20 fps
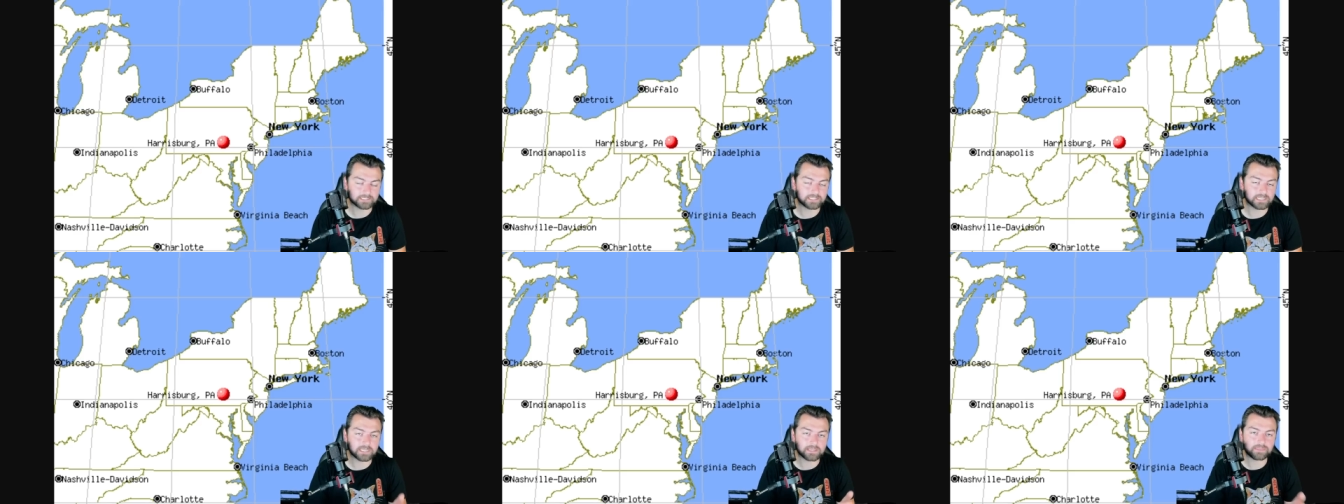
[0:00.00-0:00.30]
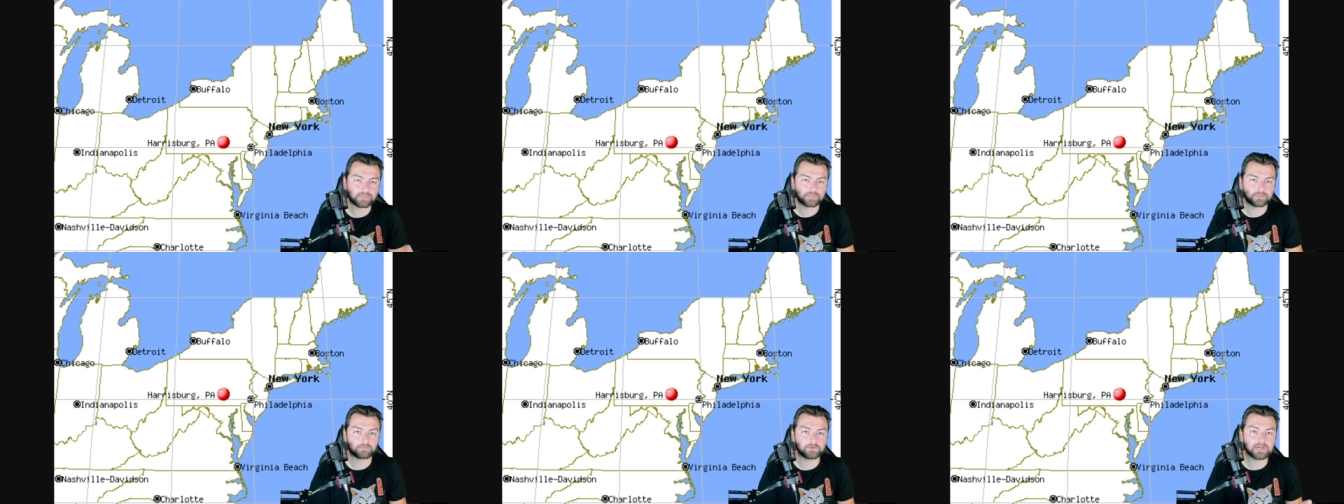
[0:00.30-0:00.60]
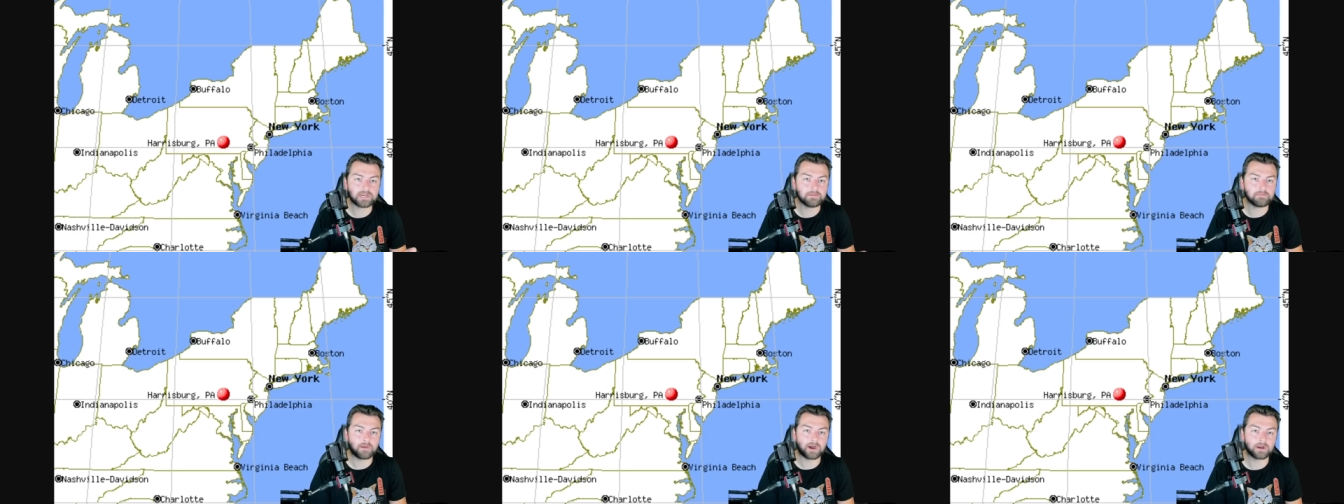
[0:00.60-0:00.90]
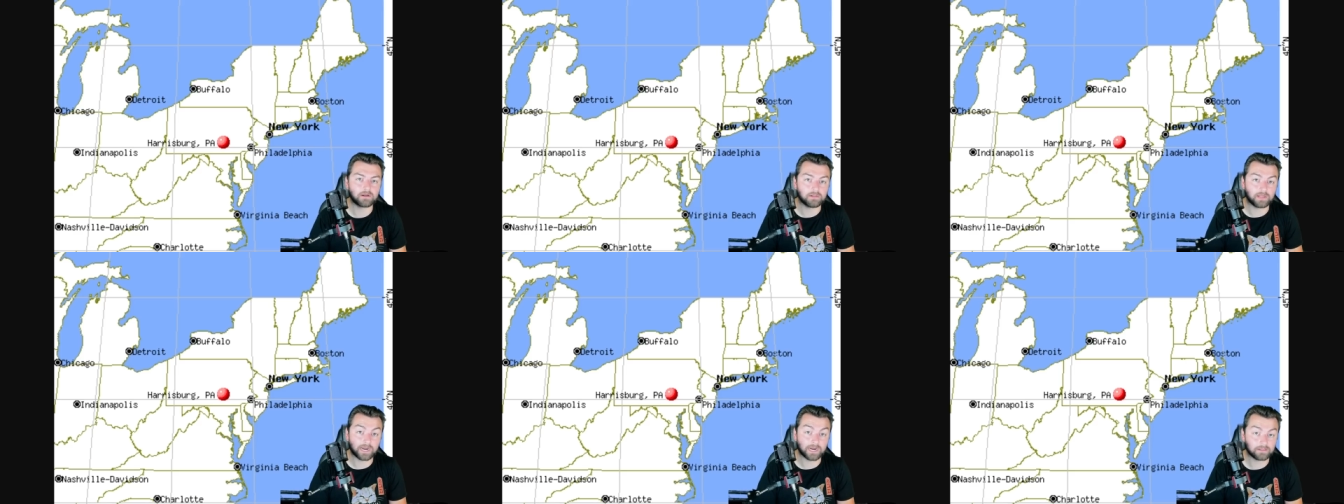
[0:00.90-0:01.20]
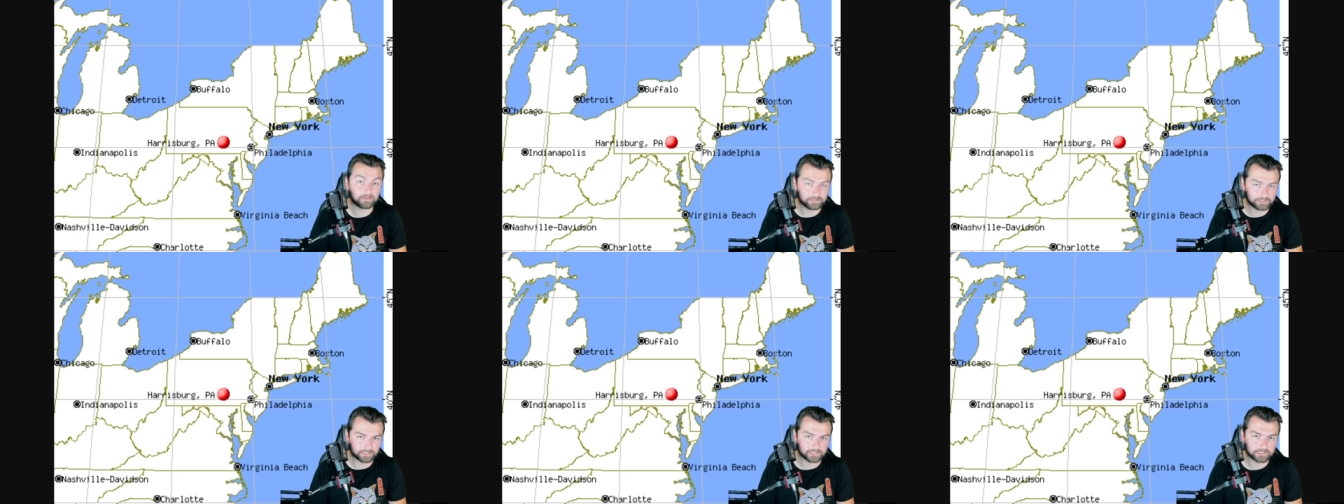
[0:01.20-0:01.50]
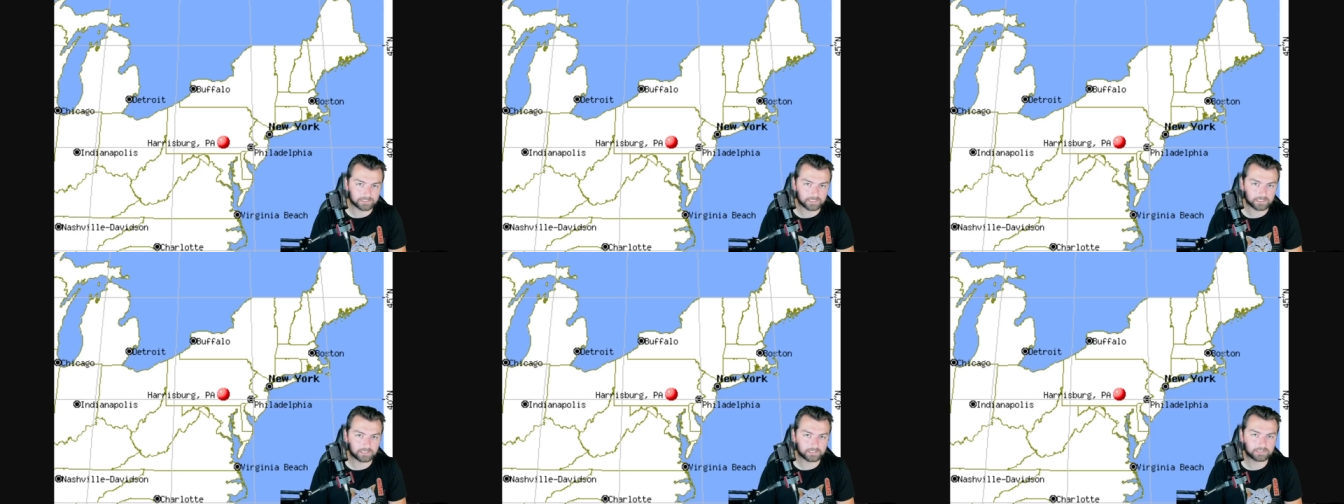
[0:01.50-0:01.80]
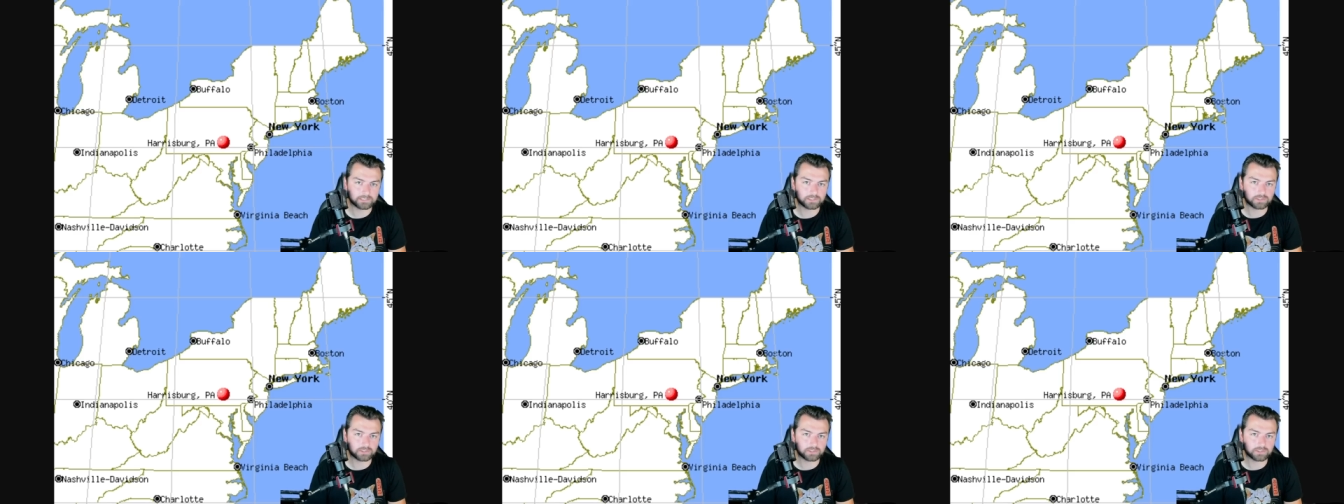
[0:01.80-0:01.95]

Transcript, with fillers: the 3 Mile Island incident